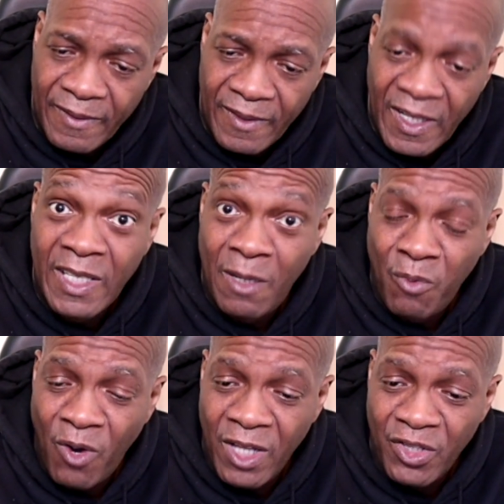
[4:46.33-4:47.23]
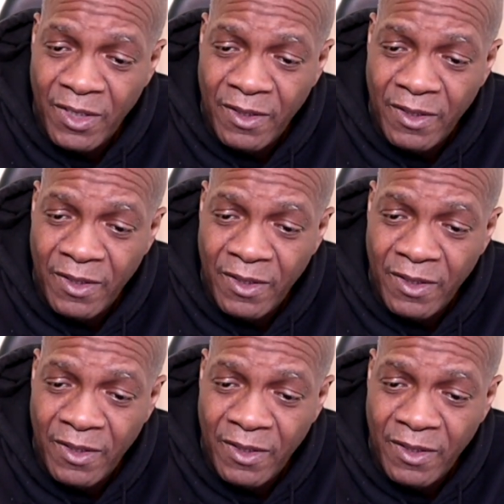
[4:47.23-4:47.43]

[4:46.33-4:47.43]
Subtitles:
Let's keep watching.